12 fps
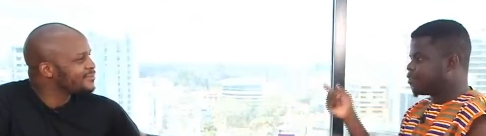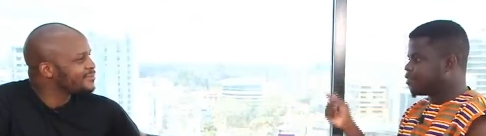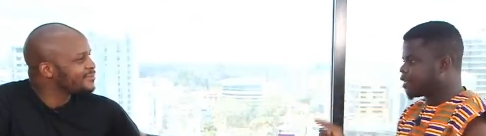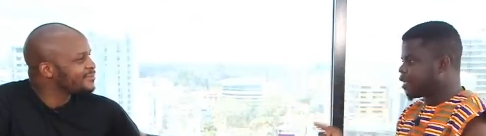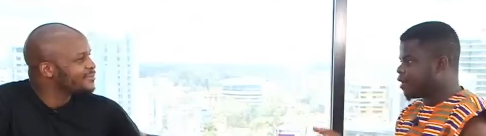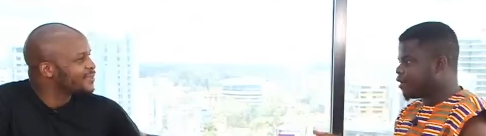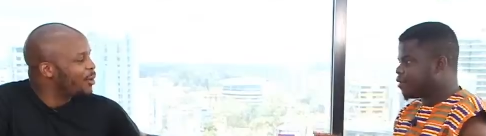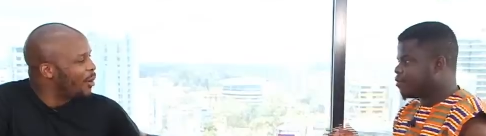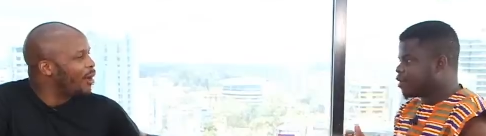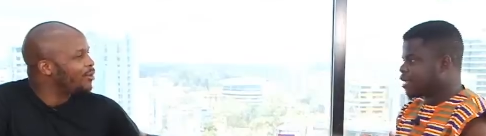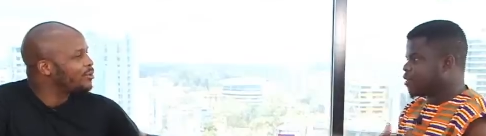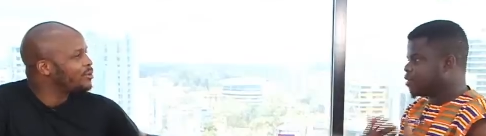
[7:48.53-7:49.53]
Speaker 1: doctor.
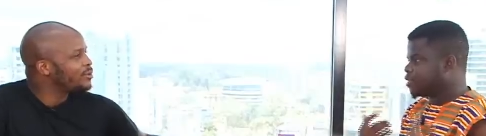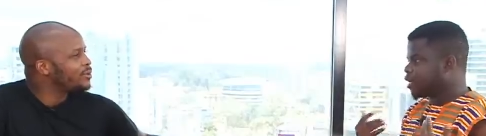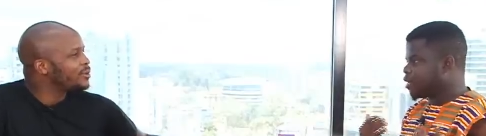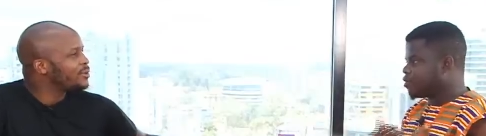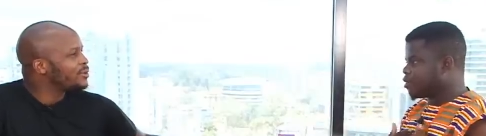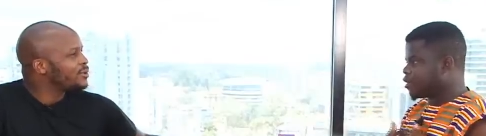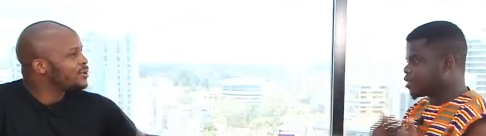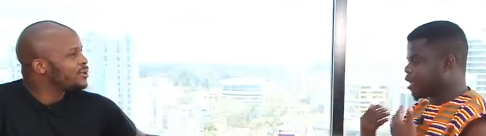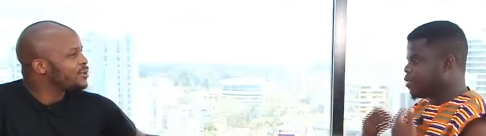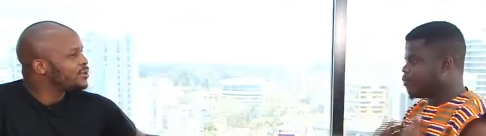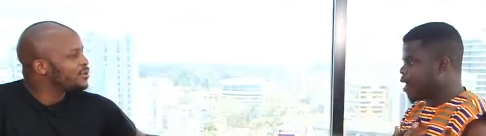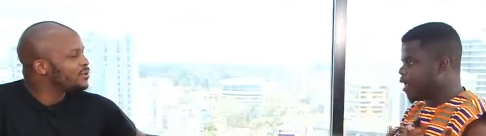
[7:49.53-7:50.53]
Wow. Because I don't think a
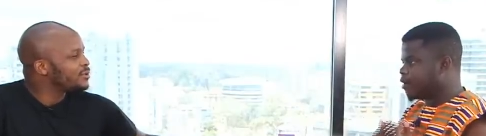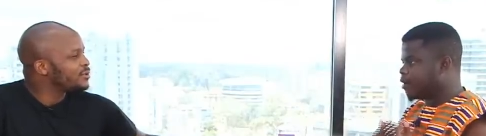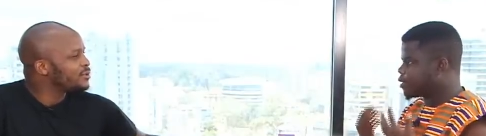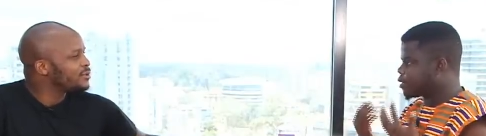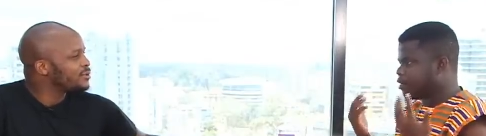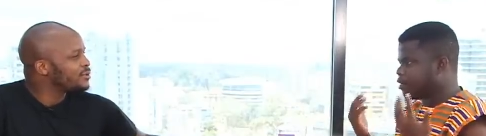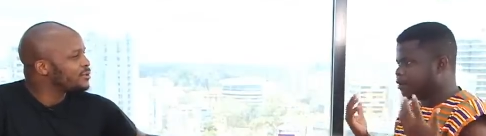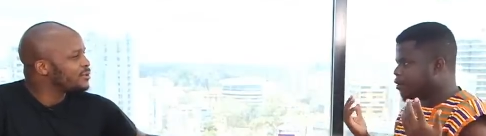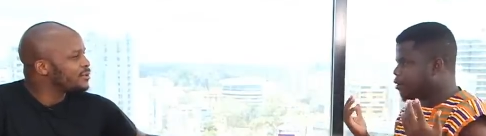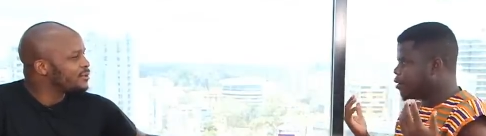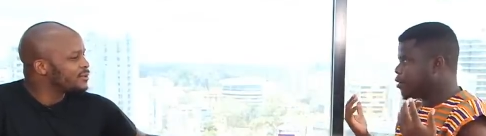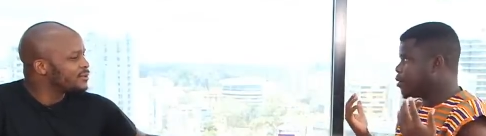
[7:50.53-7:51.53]
doctor, a pilot,
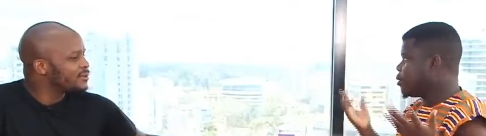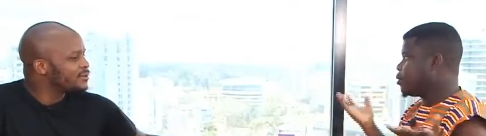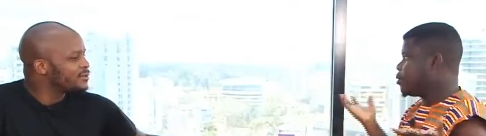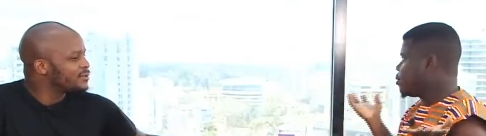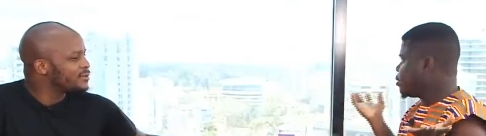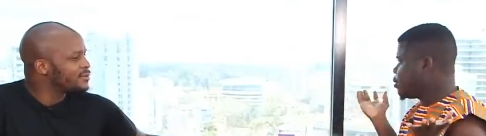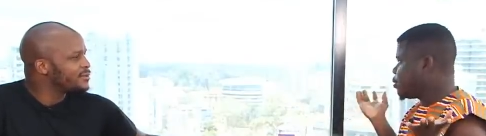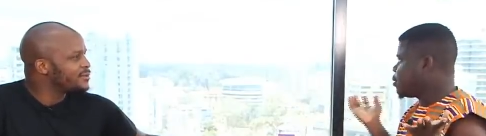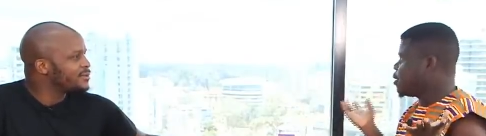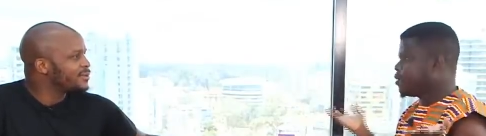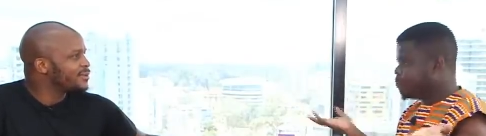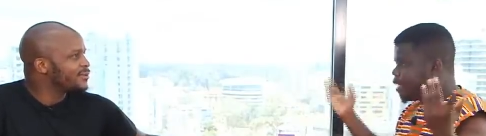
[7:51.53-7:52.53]
or
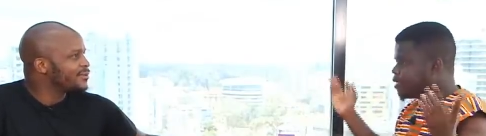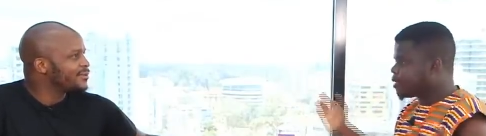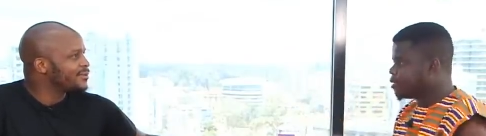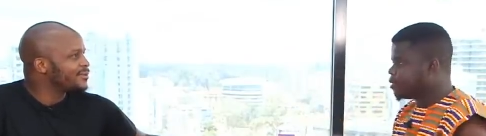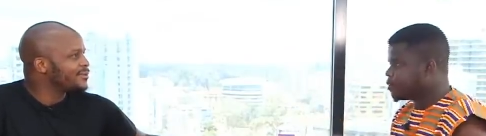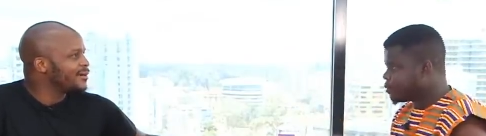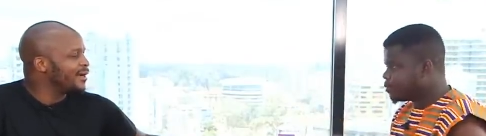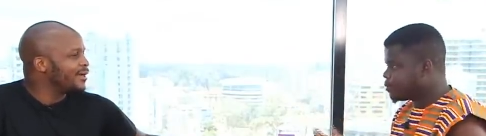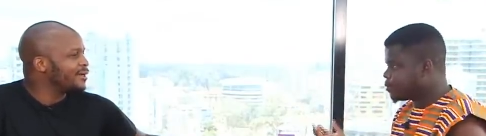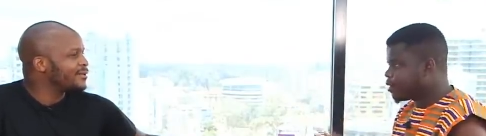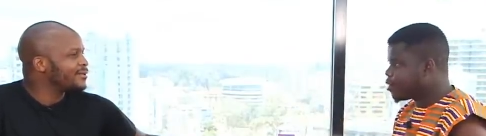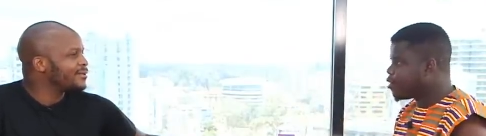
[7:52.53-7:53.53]
mentioned. uh,
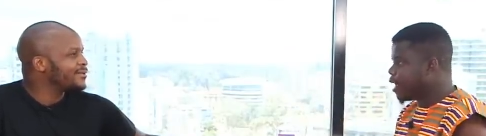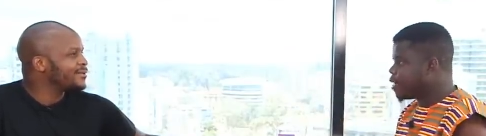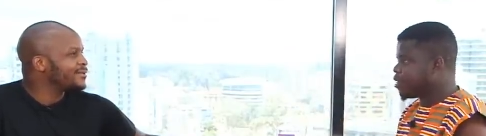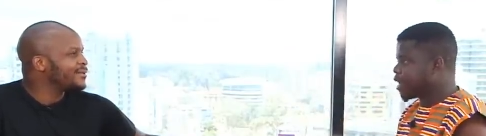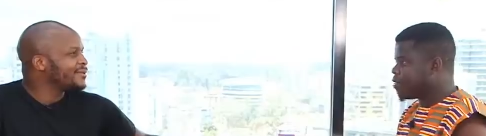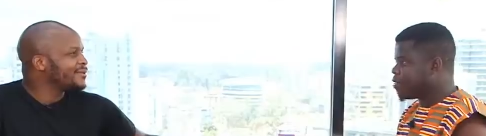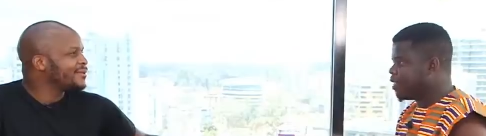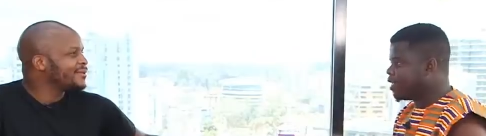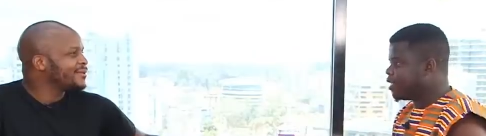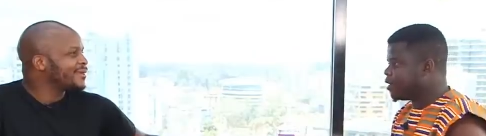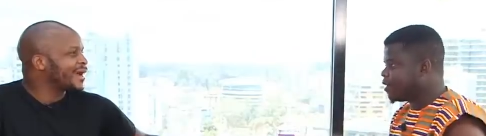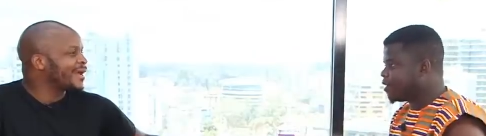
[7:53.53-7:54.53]
eh. they don't earn more than
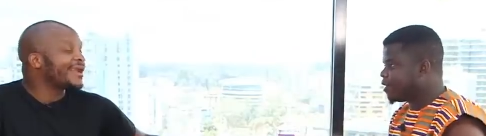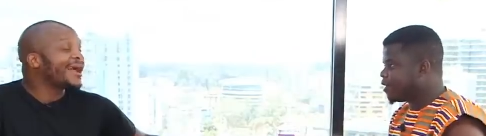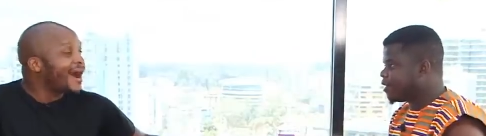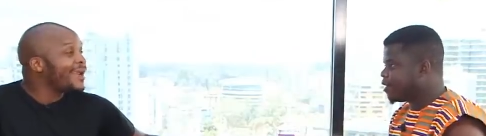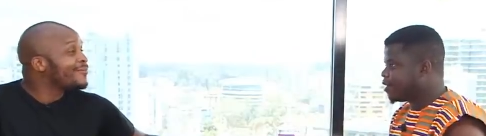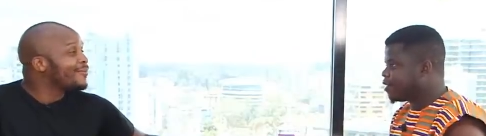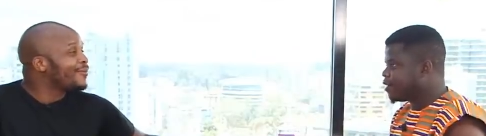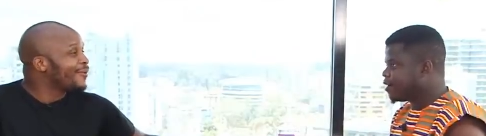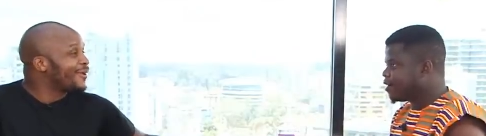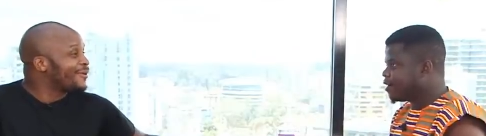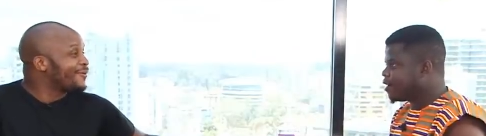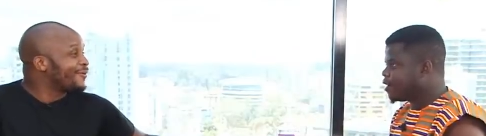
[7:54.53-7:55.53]
me.
Speaker 2: Can earn
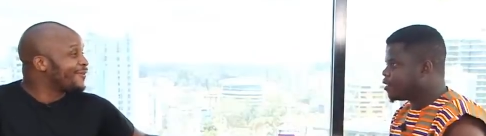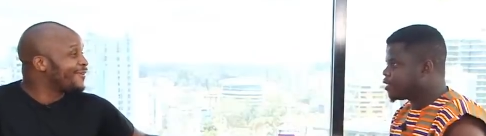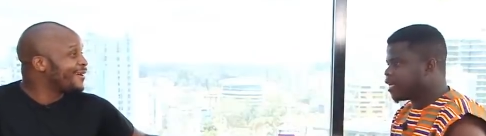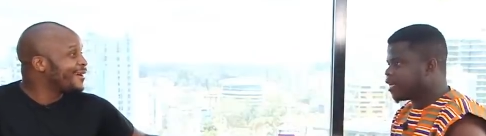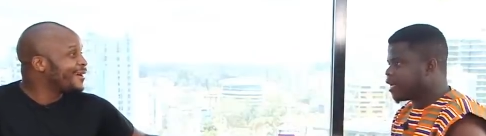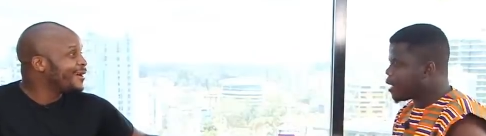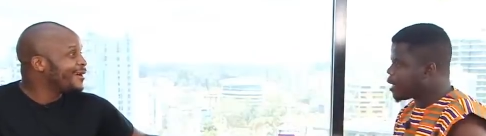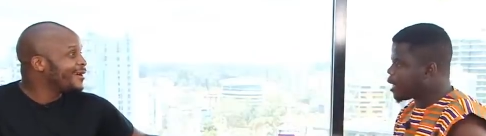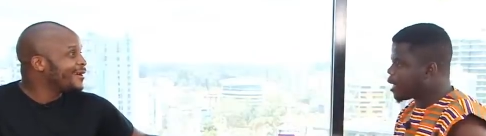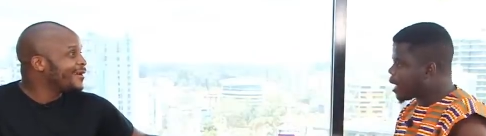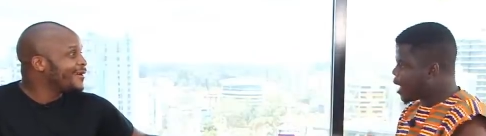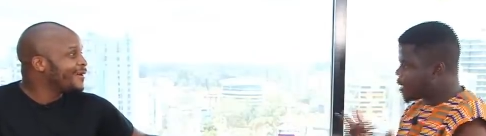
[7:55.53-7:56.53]
more than you.
Speaker 1: They,
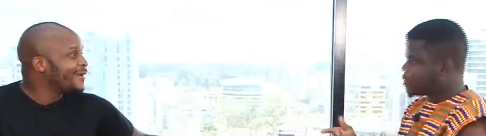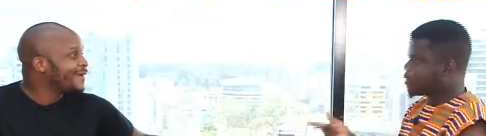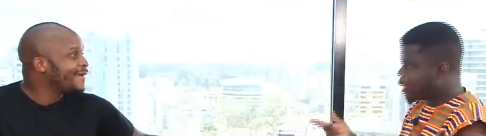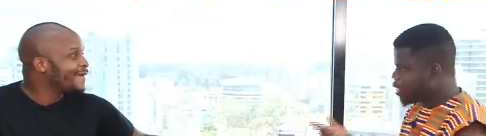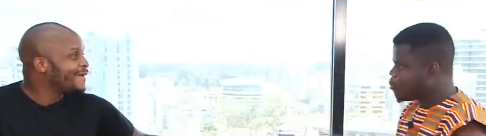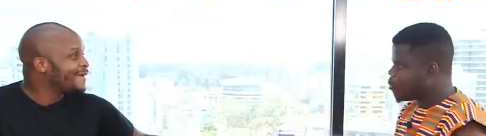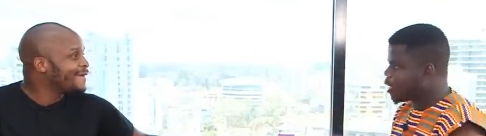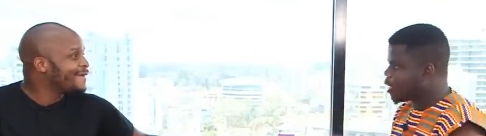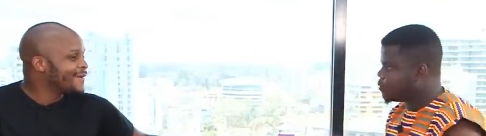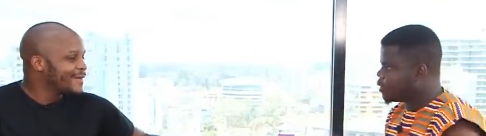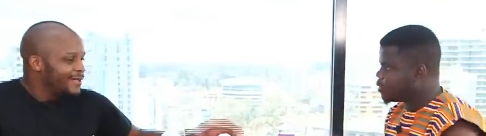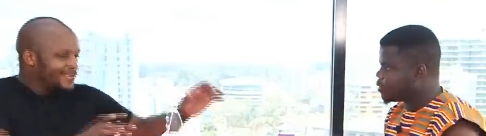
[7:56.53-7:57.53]
they can't earn more
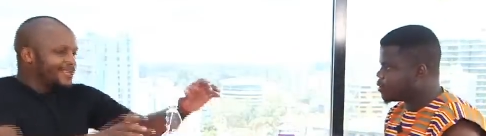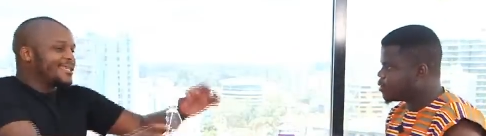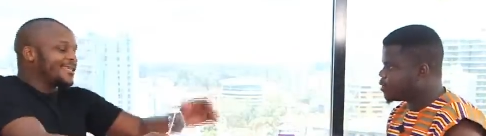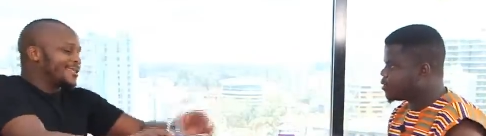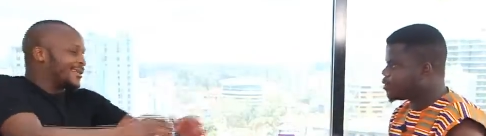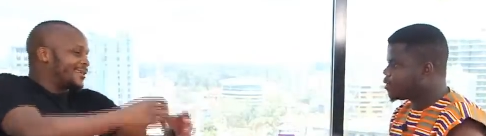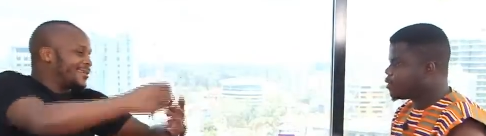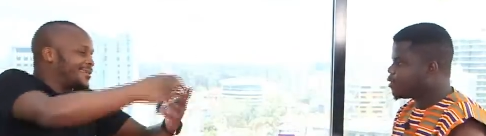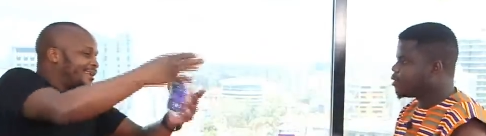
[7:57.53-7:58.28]
than me. Jesus,